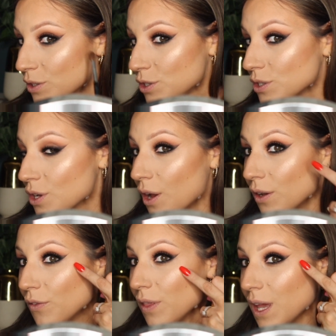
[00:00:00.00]
just kind
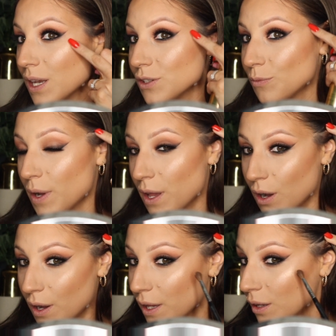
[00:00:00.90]
of at the end of my
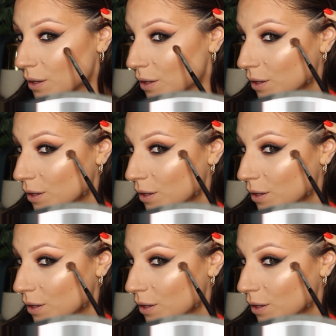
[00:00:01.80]
eye.